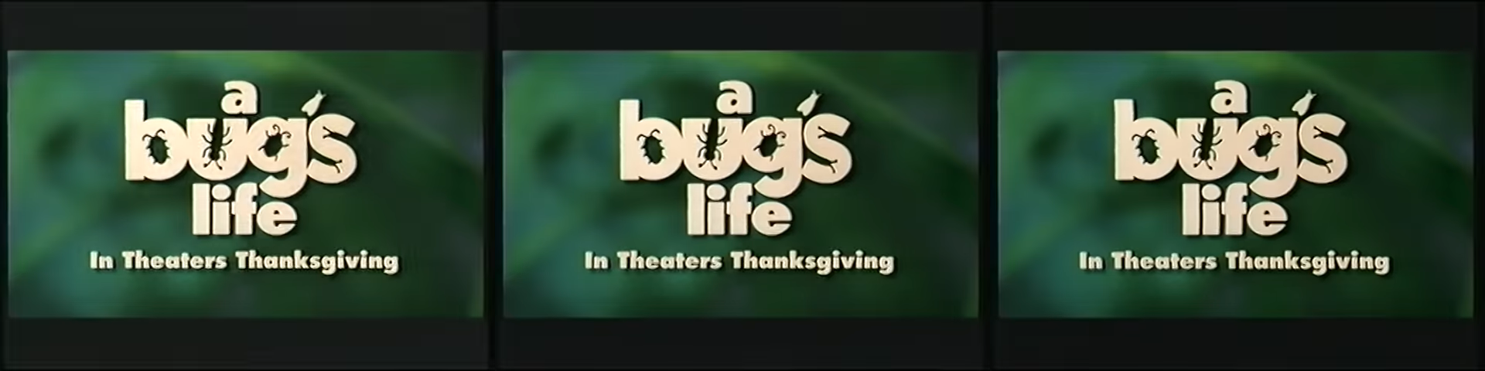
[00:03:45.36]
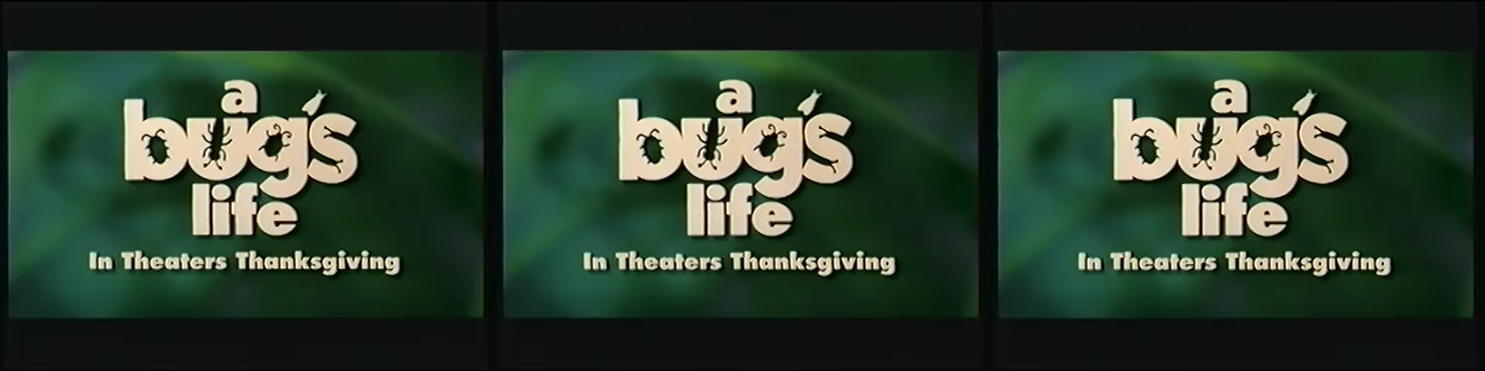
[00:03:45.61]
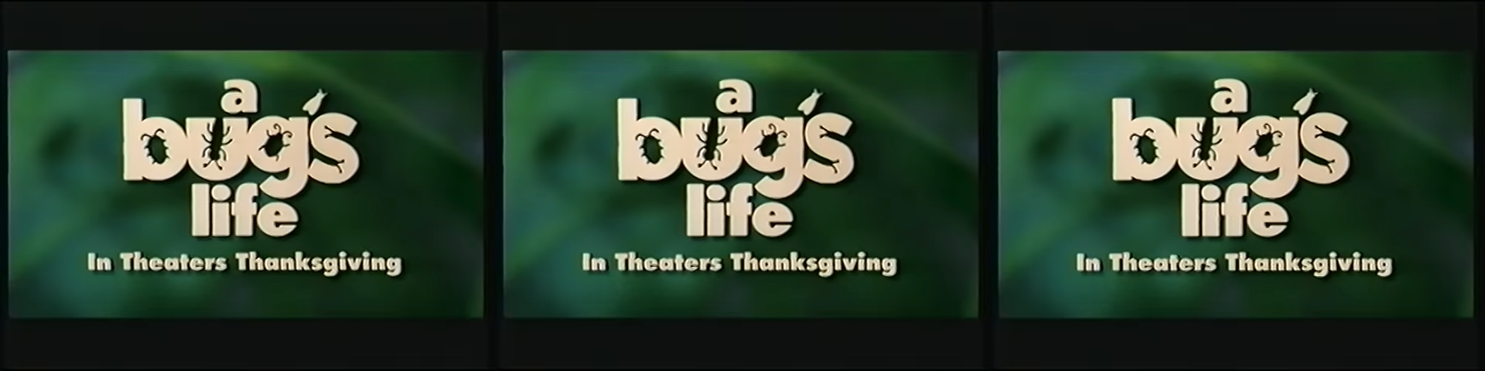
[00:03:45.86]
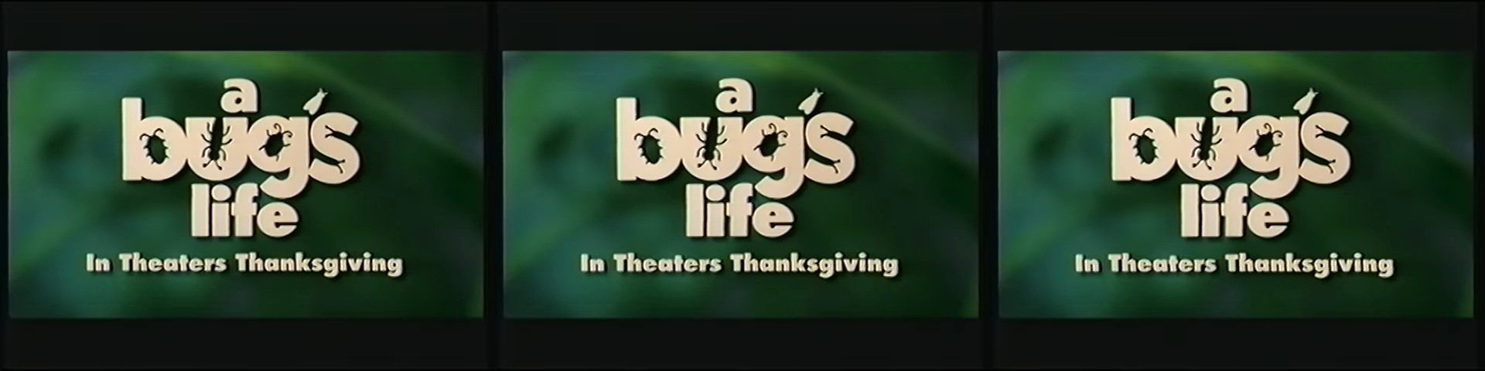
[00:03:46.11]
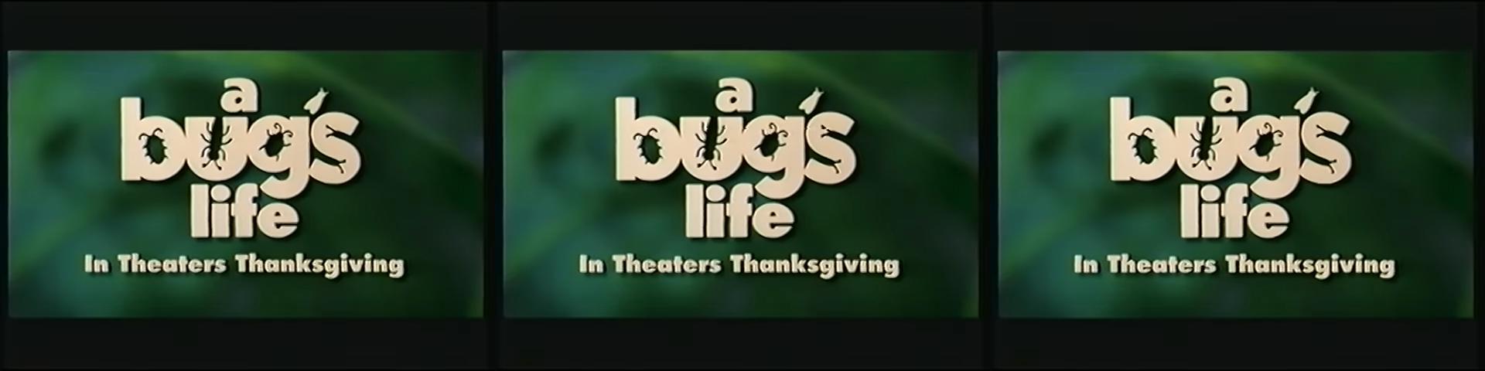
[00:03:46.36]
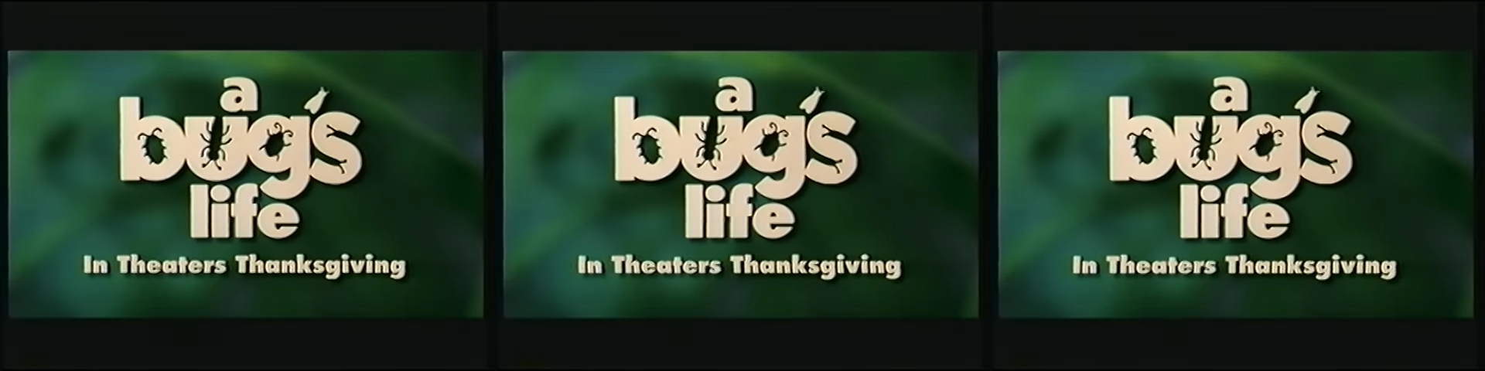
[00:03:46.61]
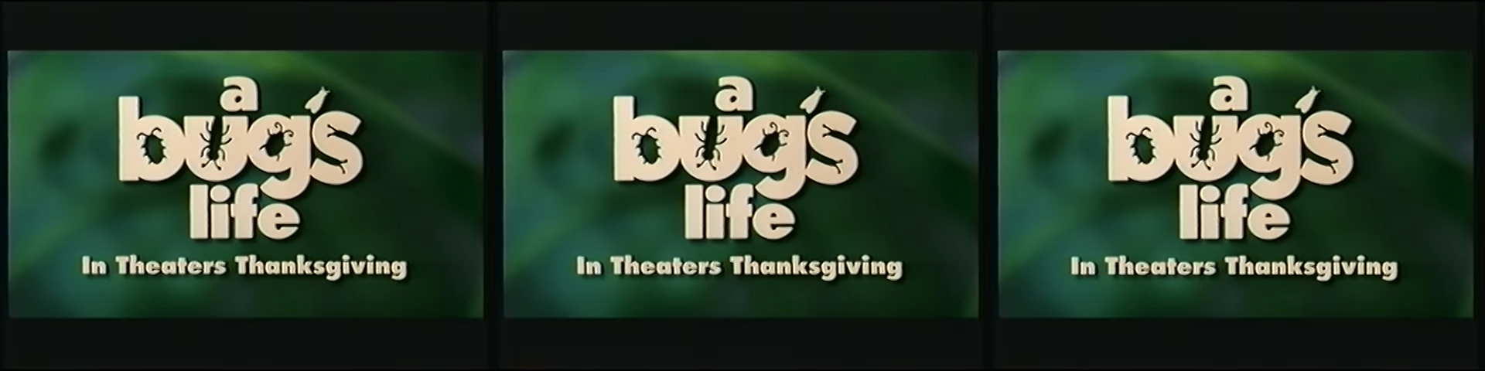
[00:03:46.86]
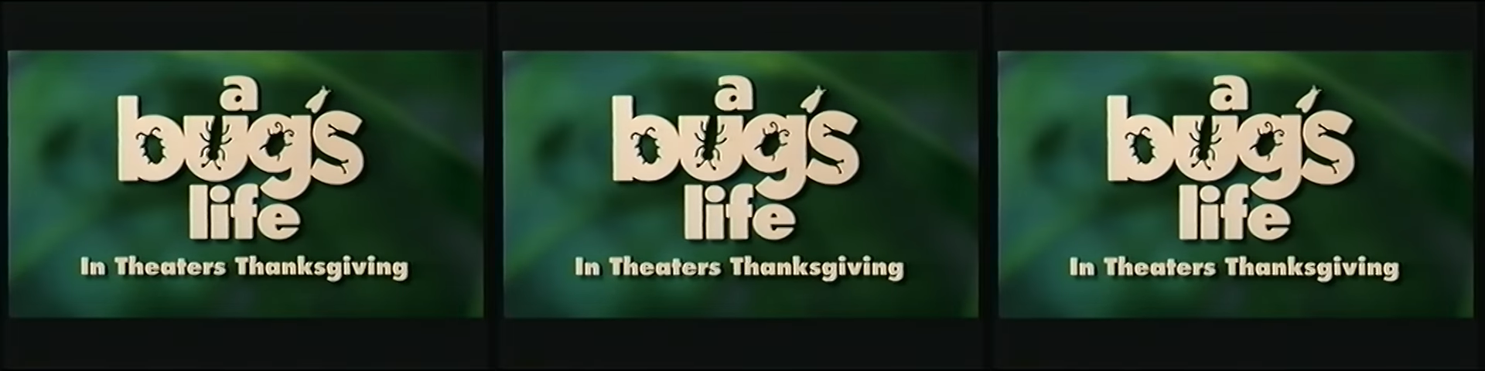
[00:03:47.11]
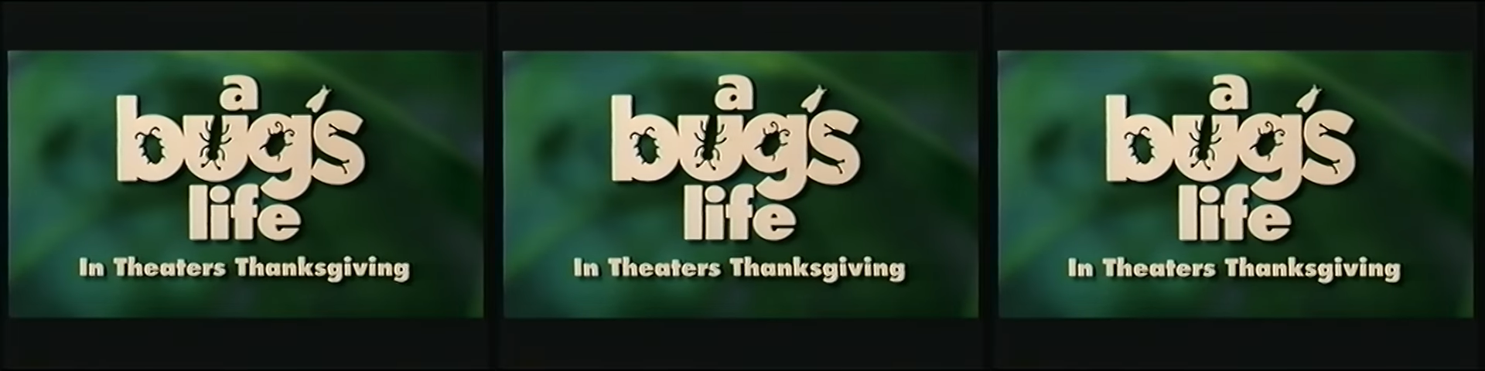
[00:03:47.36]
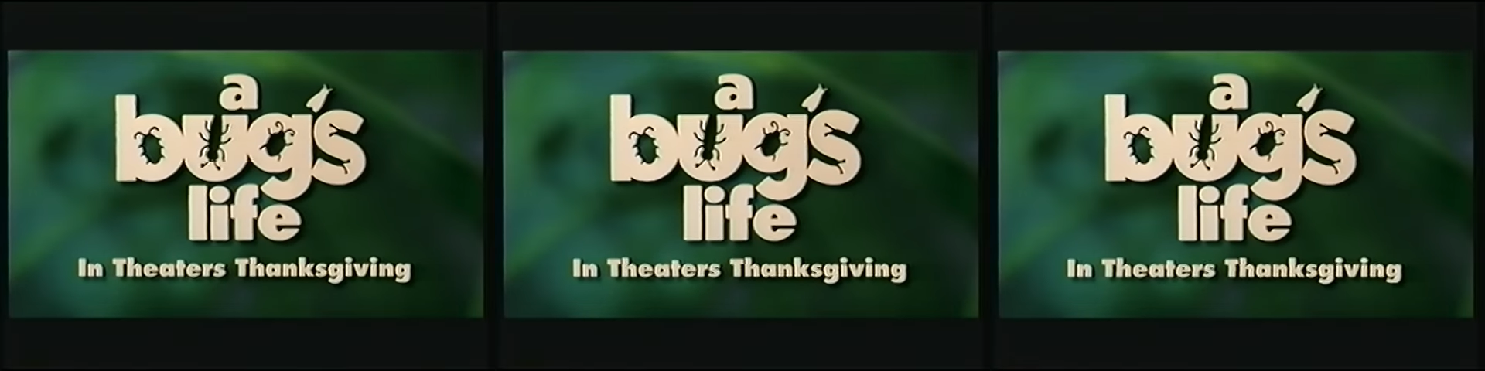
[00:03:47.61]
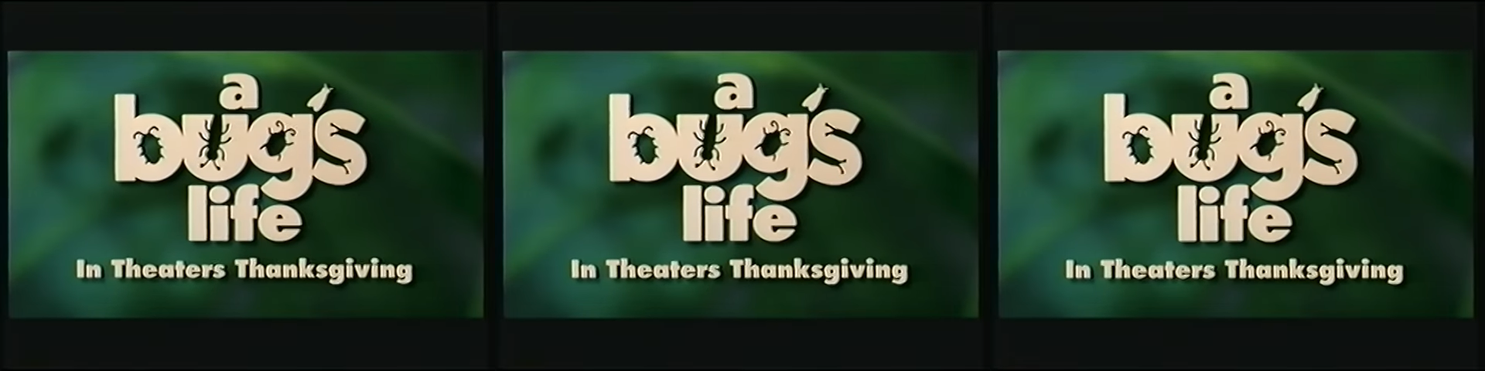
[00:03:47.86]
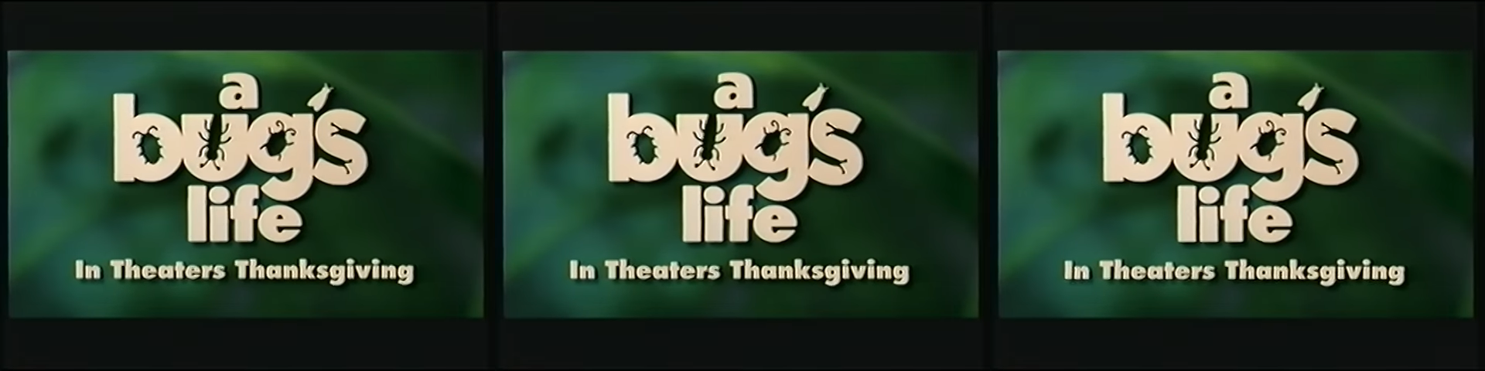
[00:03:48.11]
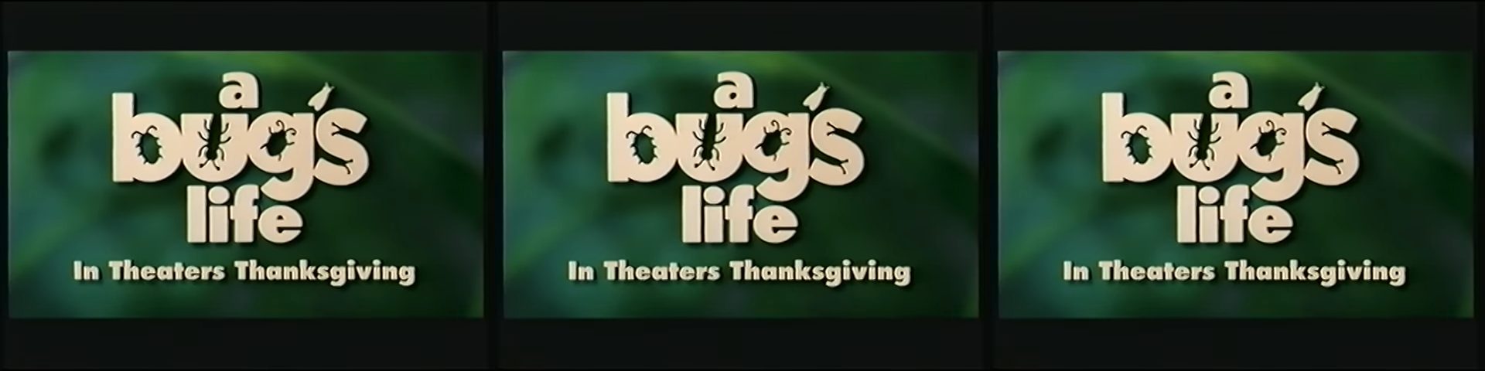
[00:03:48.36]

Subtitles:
No face is visible, so there are no lips to read.